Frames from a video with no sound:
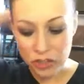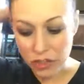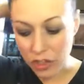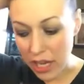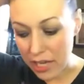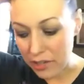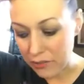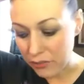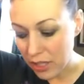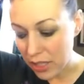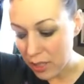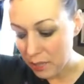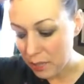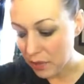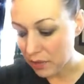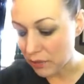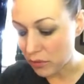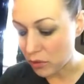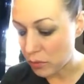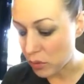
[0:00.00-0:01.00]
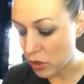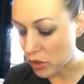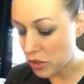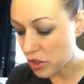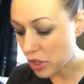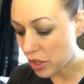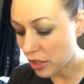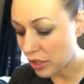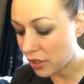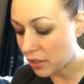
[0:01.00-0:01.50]
just to kind of keep it a little more
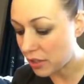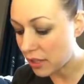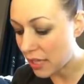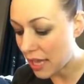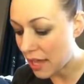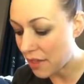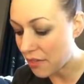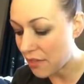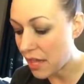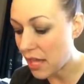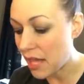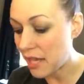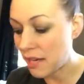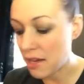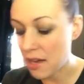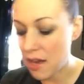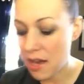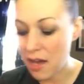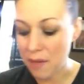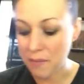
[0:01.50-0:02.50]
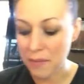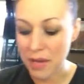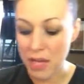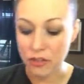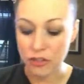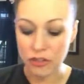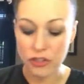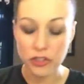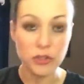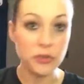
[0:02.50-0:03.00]
chill, and then
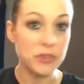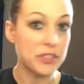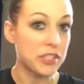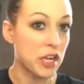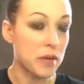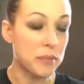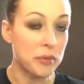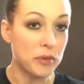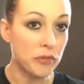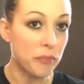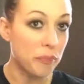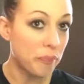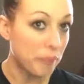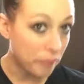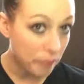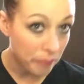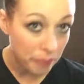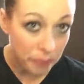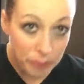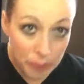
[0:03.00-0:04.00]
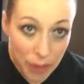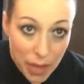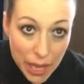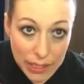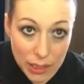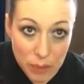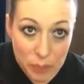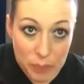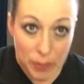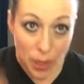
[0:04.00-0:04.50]
I'll just use a couple
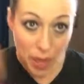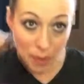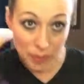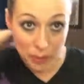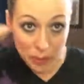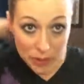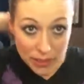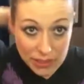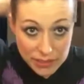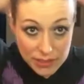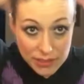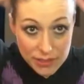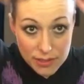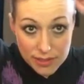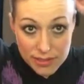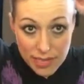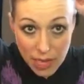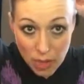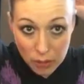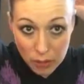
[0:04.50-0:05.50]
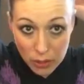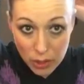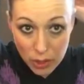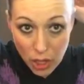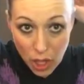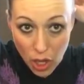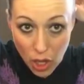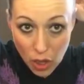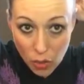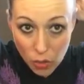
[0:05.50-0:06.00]
bobby pins down
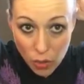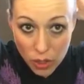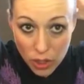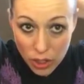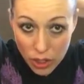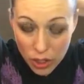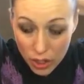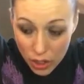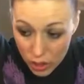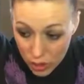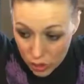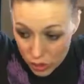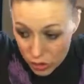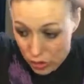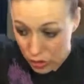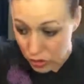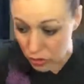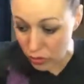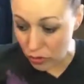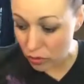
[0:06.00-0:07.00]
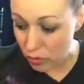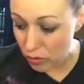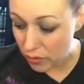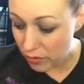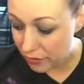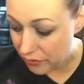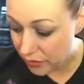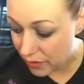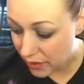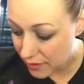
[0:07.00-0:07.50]
below
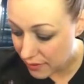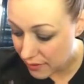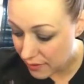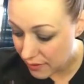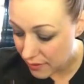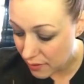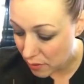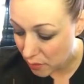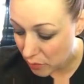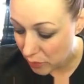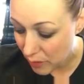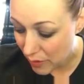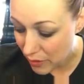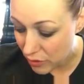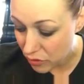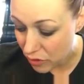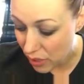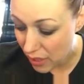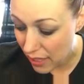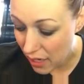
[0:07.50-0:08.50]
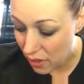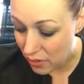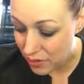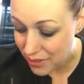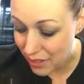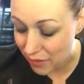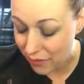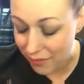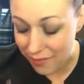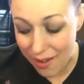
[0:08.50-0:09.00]
to fix some of my stray
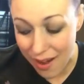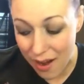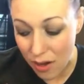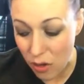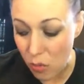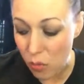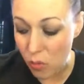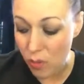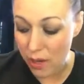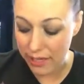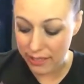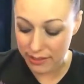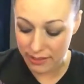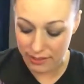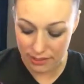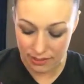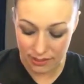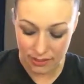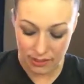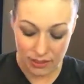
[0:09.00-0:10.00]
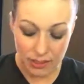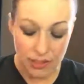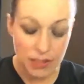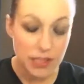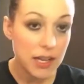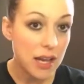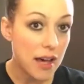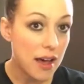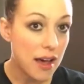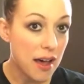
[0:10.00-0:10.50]
hairs that are not quite
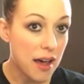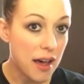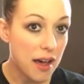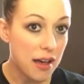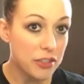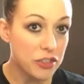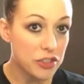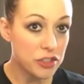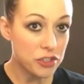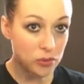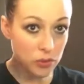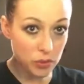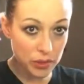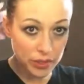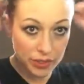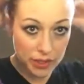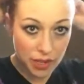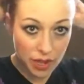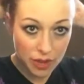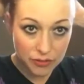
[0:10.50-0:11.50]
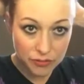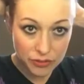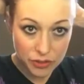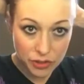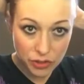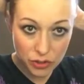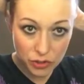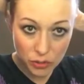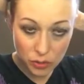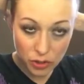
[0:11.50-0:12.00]
short
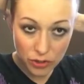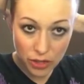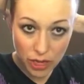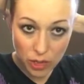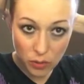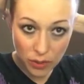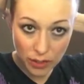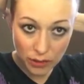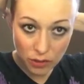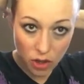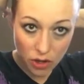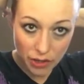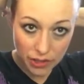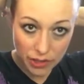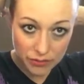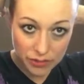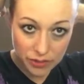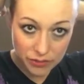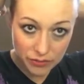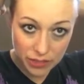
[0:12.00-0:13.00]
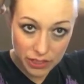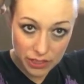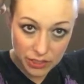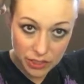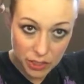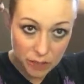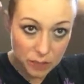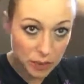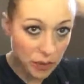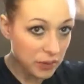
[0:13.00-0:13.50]
enough to, or not quite long enough to fit
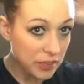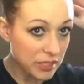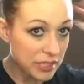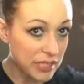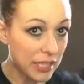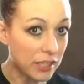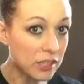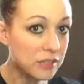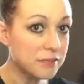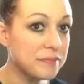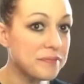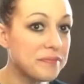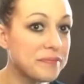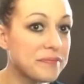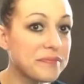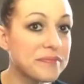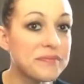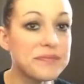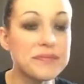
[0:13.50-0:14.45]
into the ponytail.